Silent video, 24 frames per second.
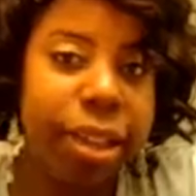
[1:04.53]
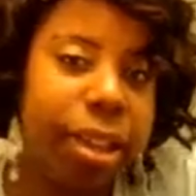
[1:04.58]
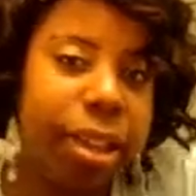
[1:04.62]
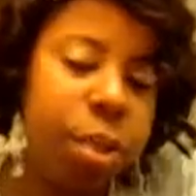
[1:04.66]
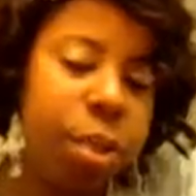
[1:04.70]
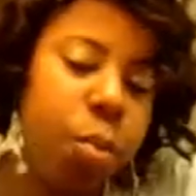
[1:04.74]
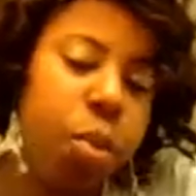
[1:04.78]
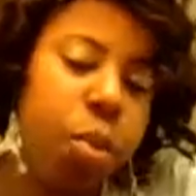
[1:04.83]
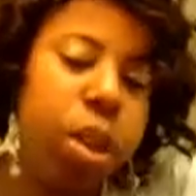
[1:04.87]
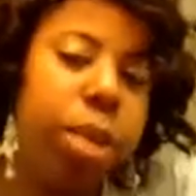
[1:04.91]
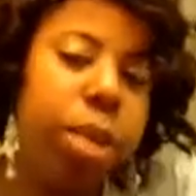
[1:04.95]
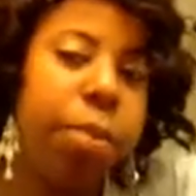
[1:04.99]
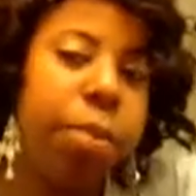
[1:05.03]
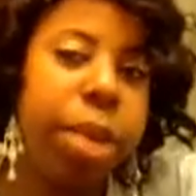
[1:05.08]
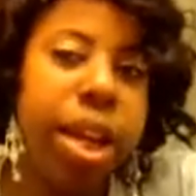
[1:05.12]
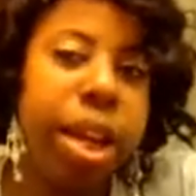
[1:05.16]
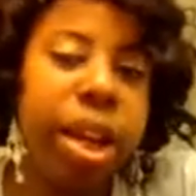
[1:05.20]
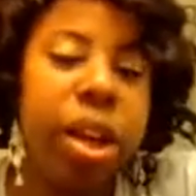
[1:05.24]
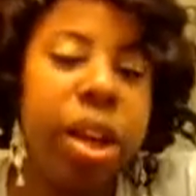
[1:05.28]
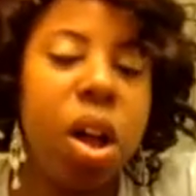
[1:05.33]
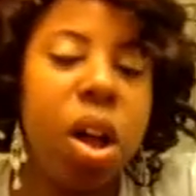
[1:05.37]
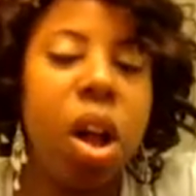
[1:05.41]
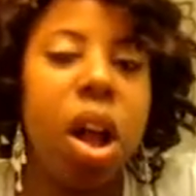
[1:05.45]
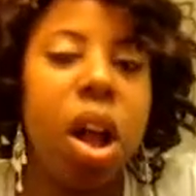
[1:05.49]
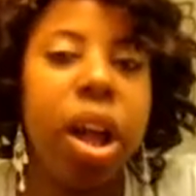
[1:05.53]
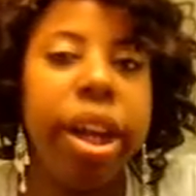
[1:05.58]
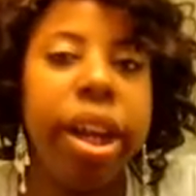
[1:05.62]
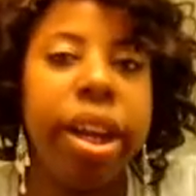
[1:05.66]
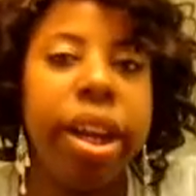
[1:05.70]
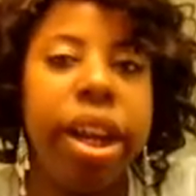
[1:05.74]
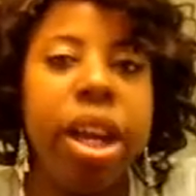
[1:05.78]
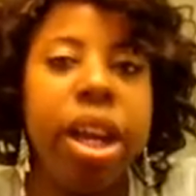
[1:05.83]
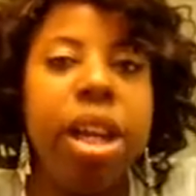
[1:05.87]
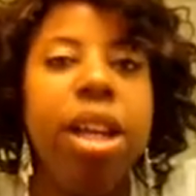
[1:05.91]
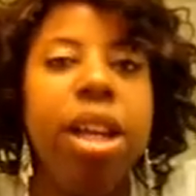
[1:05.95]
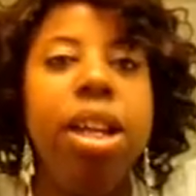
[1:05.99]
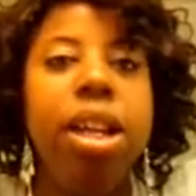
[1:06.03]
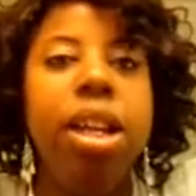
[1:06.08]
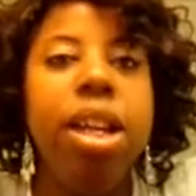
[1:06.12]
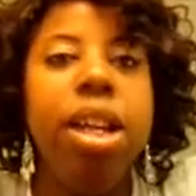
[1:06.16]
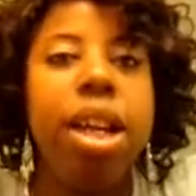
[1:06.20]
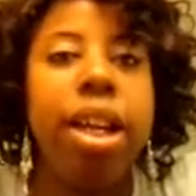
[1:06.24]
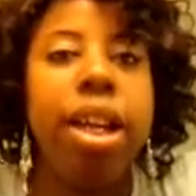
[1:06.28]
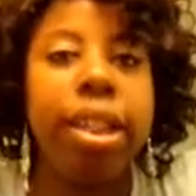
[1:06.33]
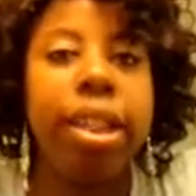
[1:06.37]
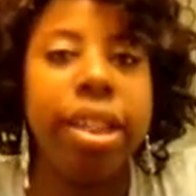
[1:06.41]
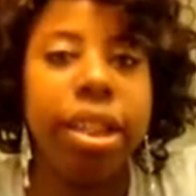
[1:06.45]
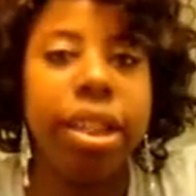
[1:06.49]
palettes. I'm really big on
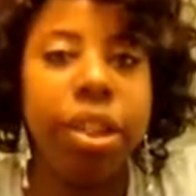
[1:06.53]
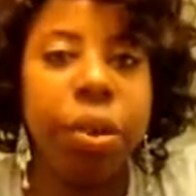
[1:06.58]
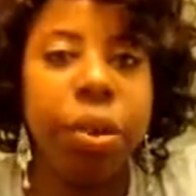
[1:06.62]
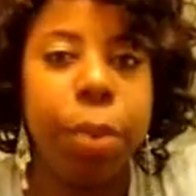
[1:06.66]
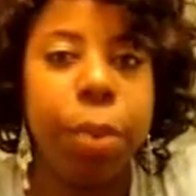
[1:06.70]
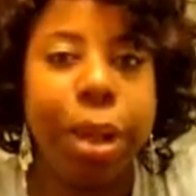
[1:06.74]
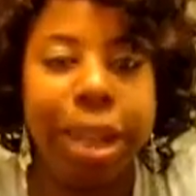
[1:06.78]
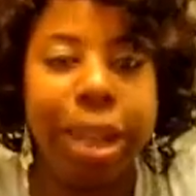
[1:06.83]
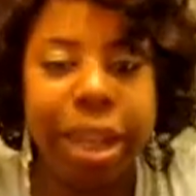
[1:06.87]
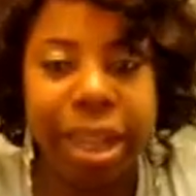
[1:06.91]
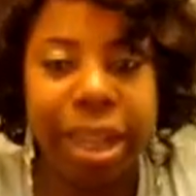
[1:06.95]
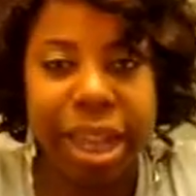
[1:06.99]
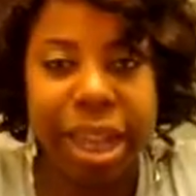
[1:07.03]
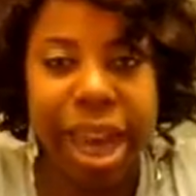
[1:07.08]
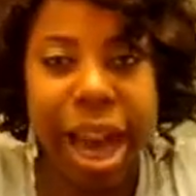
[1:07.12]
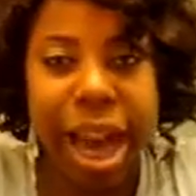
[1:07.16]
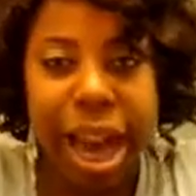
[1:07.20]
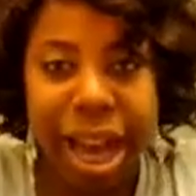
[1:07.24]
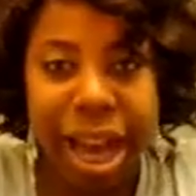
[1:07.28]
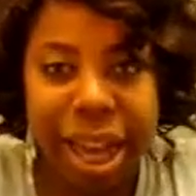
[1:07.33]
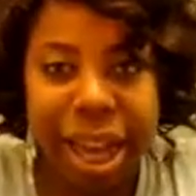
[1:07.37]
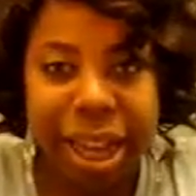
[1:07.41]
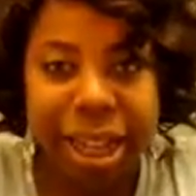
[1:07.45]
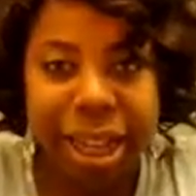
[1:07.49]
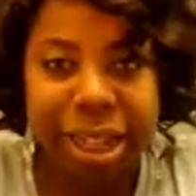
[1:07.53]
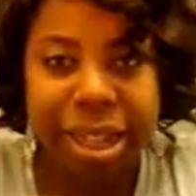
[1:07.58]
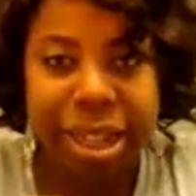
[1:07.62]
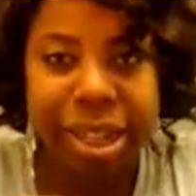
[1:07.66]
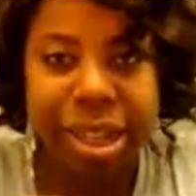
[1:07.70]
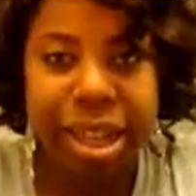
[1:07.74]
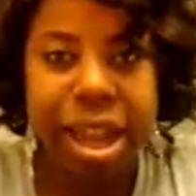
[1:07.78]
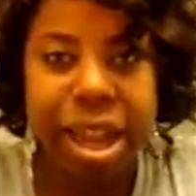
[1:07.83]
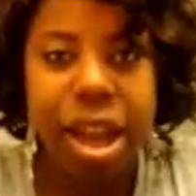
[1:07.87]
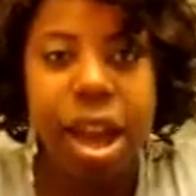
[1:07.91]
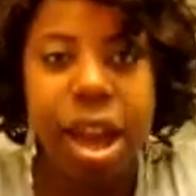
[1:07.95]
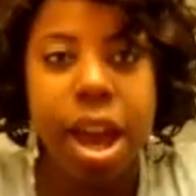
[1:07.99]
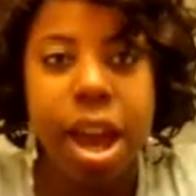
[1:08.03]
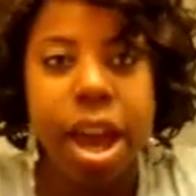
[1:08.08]
accentuating the eyes